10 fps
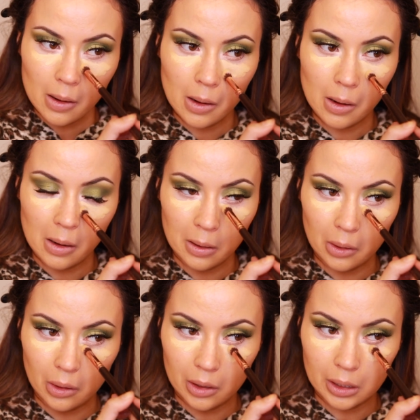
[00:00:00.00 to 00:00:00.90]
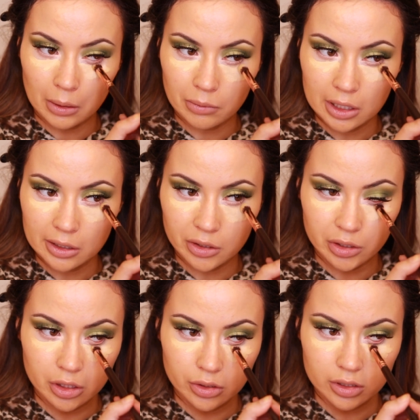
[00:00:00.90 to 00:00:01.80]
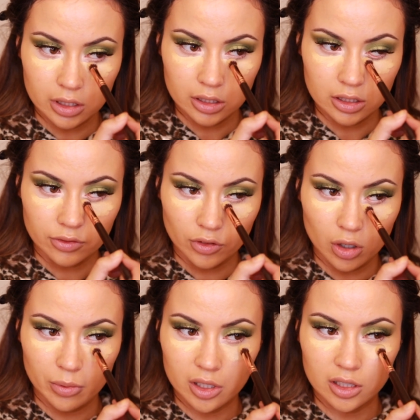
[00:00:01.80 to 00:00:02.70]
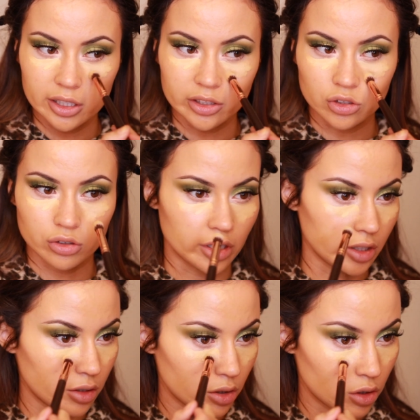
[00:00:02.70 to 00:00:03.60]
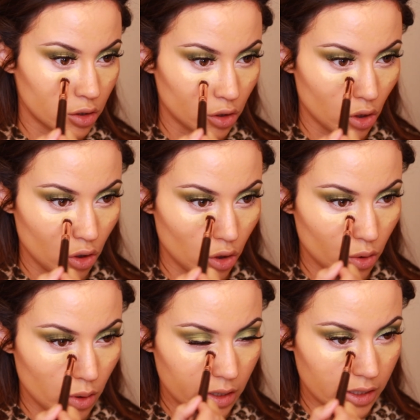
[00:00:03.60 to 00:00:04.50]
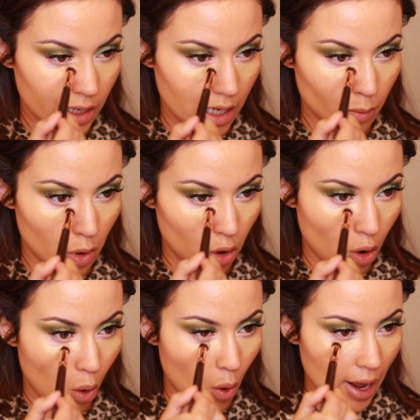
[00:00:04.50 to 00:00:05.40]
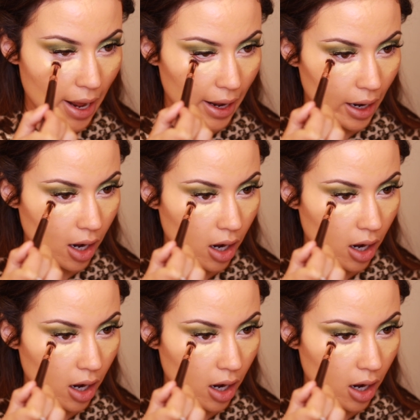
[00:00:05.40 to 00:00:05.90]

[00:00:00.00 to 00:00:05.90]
Oh god, I'm really not used to this formula. It dries so damn quick.